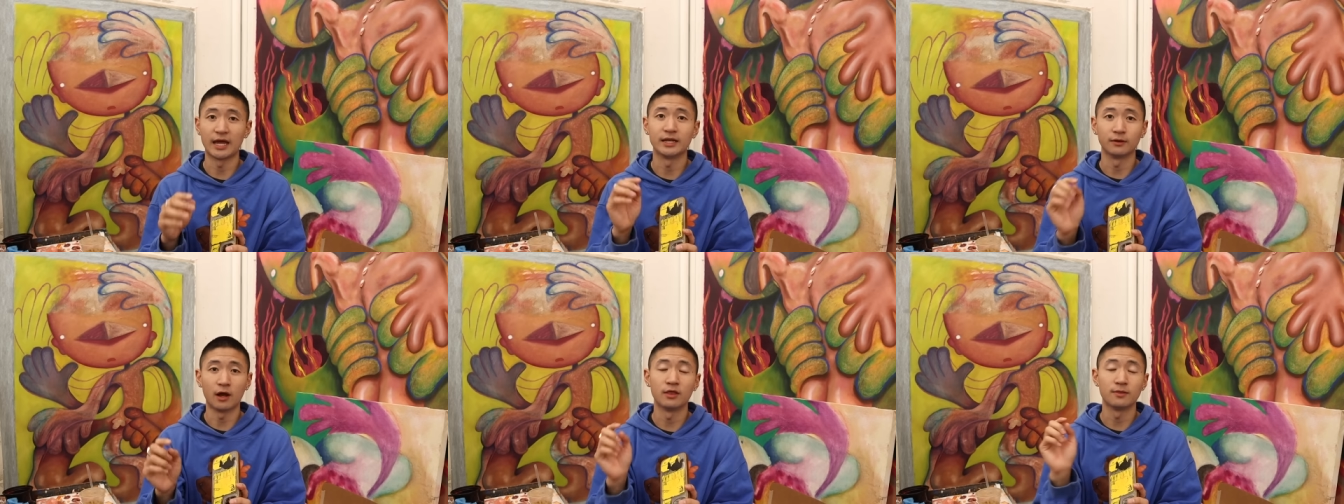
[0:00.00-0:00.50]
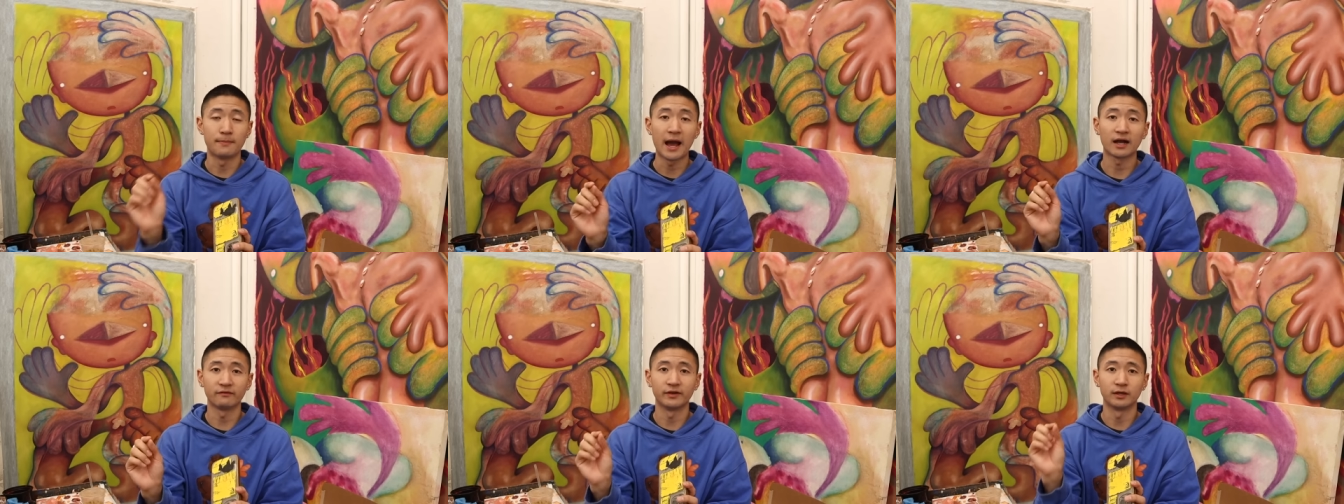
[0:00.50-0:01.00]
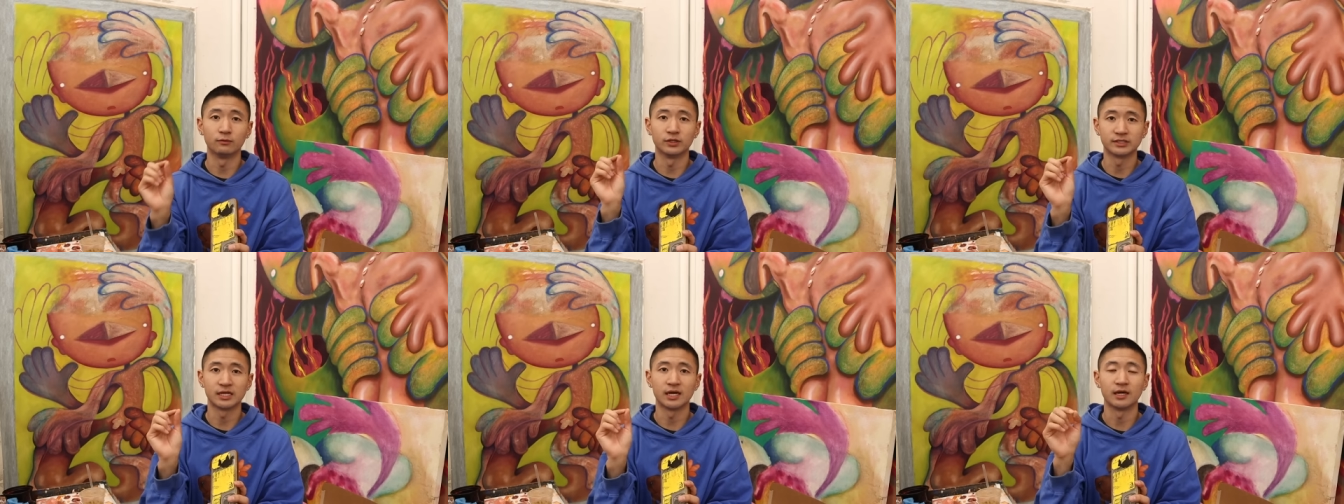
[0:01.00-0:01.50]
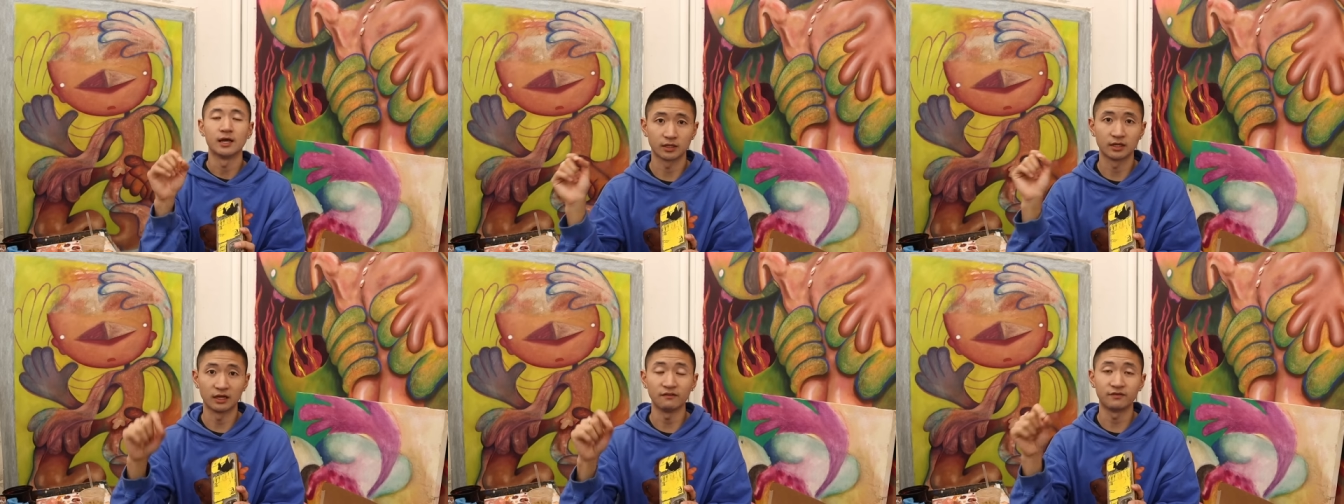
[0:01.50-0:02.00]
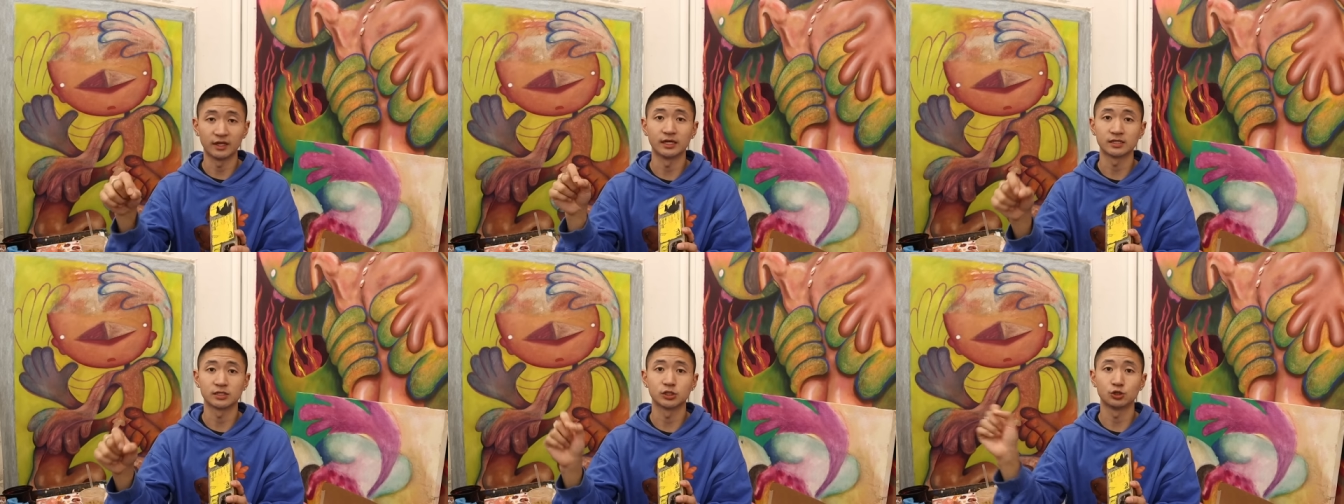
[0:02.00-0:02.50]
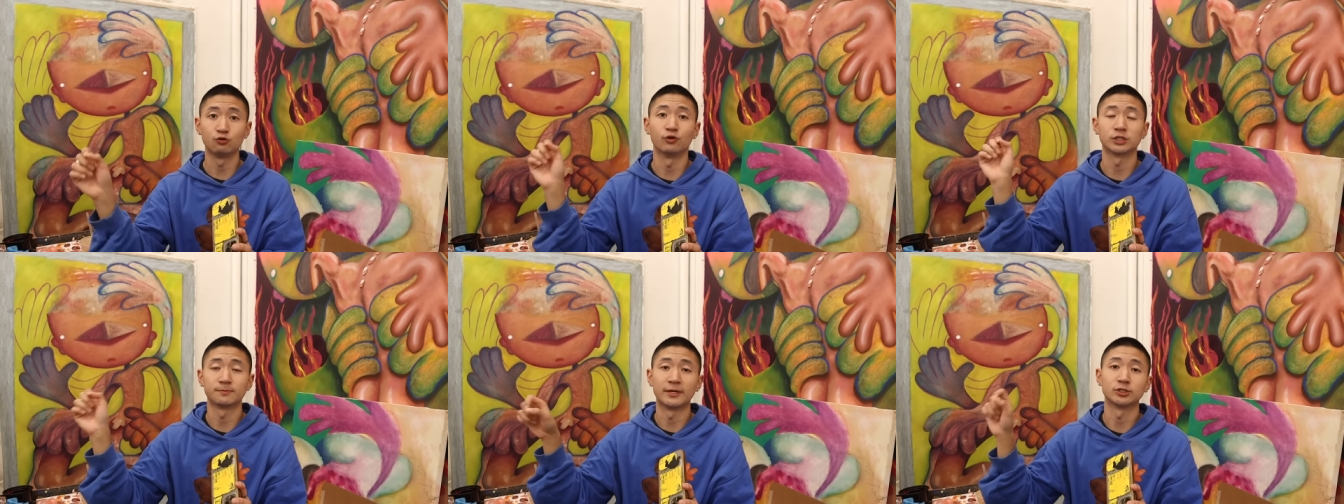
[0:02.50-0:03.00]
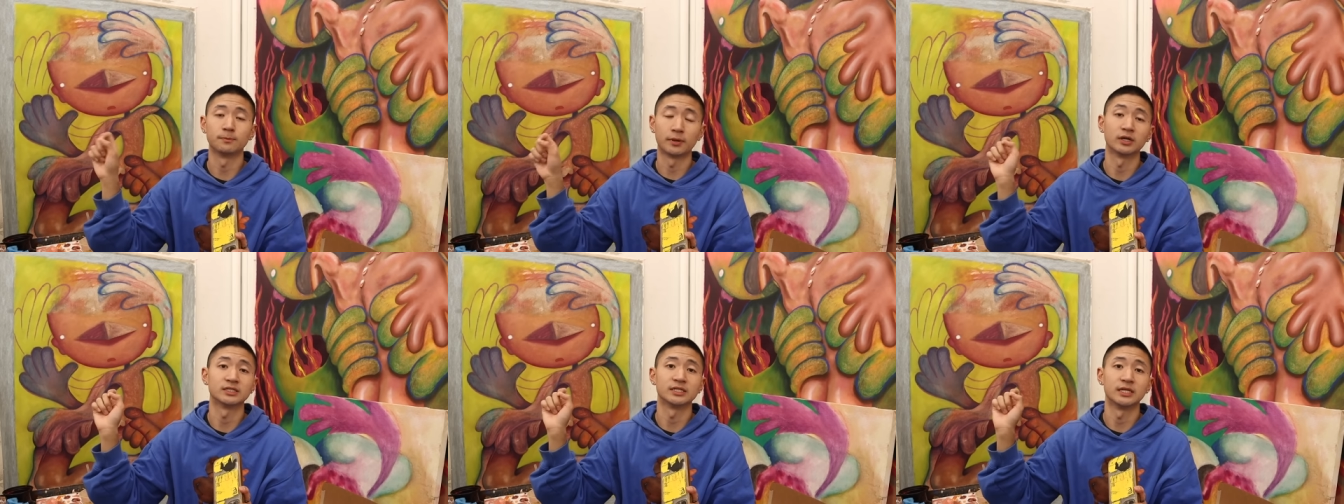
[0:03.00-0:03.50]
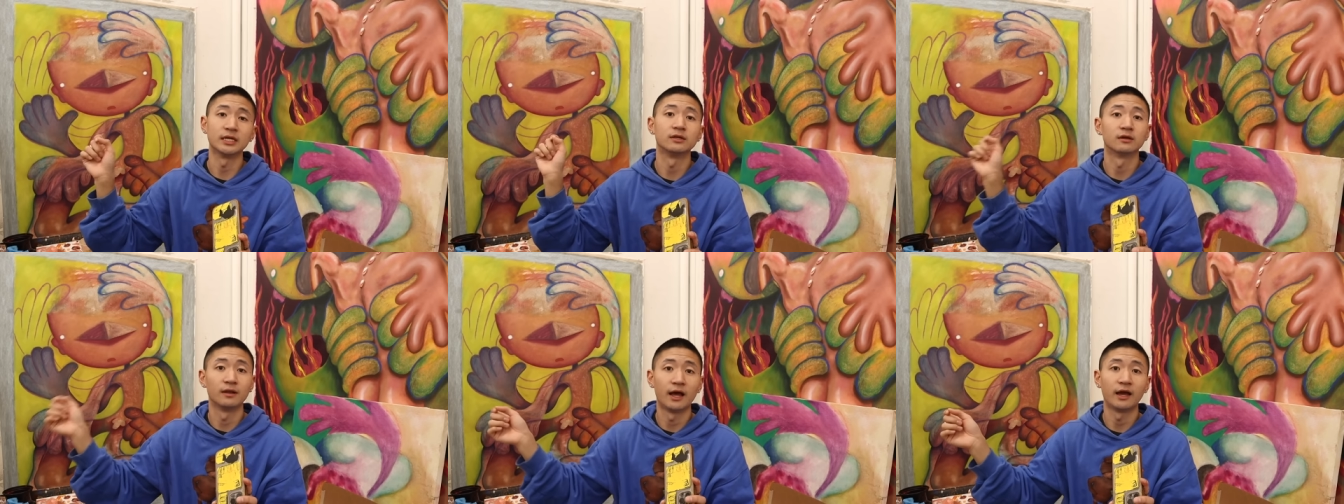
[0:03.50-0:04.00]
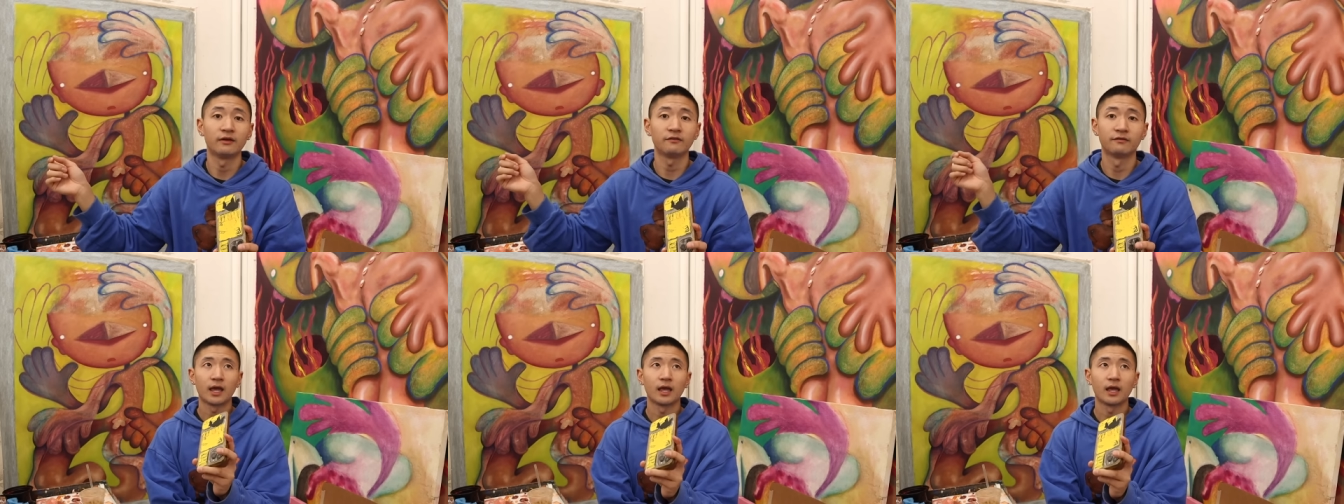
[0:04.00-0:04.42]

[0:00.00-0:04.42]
and it, on the back of it will say, give this to a special person in your life.